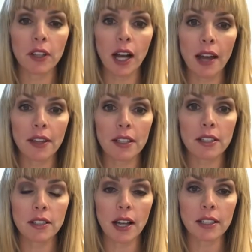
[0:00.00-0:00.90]
guy that
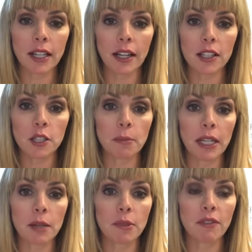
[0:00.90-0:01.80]
designed it. I got to meet
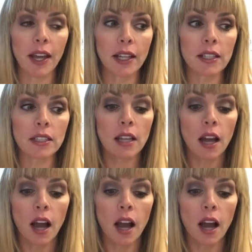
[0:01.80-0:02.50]
him in Vegas.